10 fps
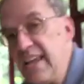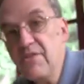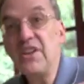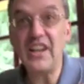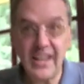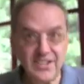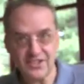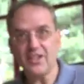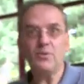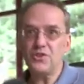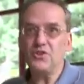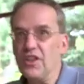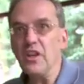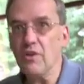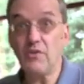Even a laser, which you
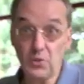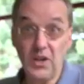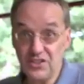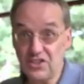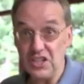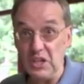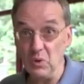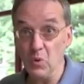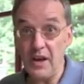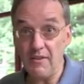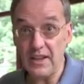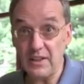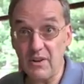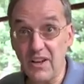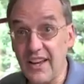think of as, well, it's a single
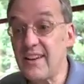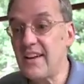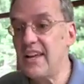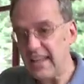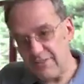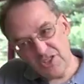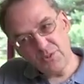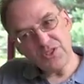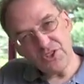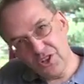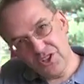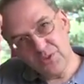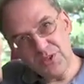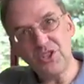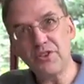wavelength of light, if you switch it on and
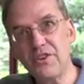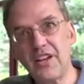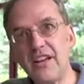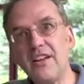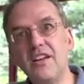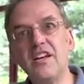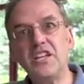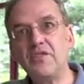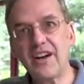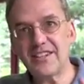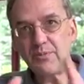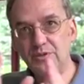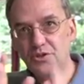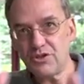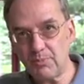switch it off again, you've actually
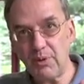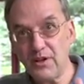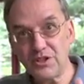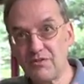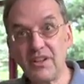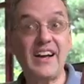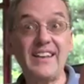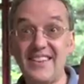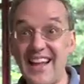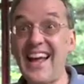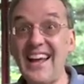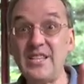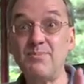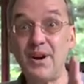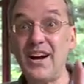produced a pulse of light that
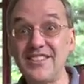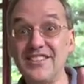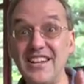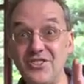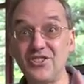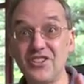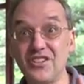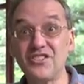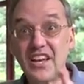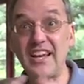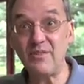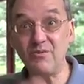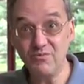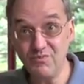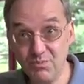has by its nature to
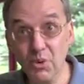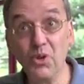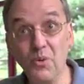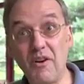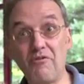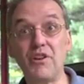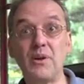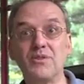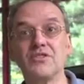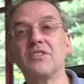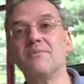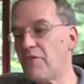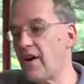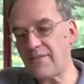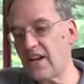contain more than one frequency.
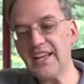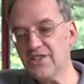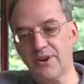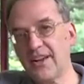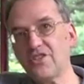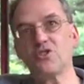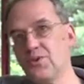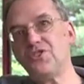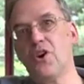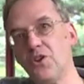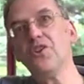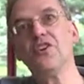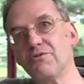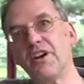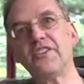If I have a laser, I can just switch it on and
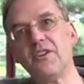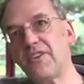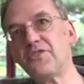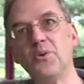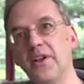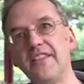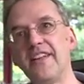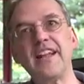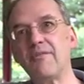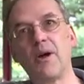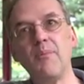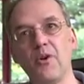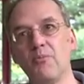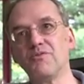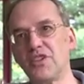off, right? I don't have to do anything clever. I'm
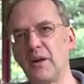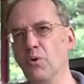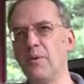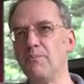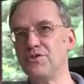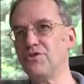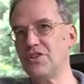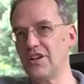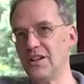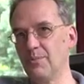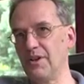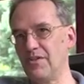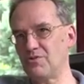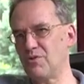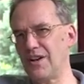not saying, oh, I'm producing a little bit
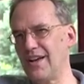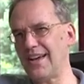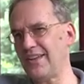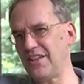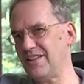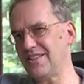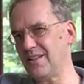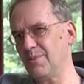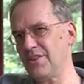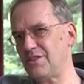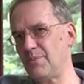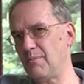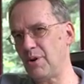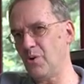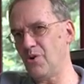of this red light and then this little bit that's a
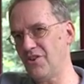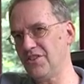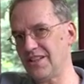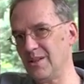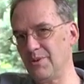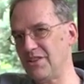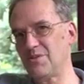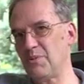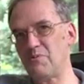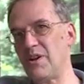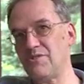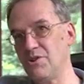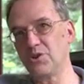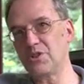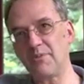bit bluer and this little bit that's a bit redder
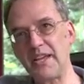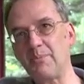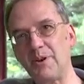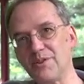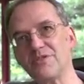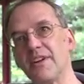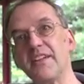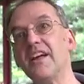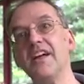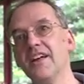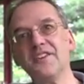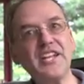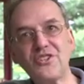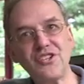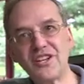in order to make a pulse, right?
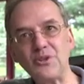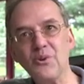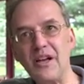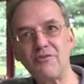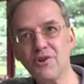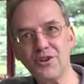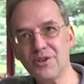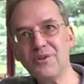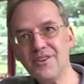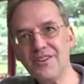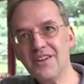Nature does all that for you.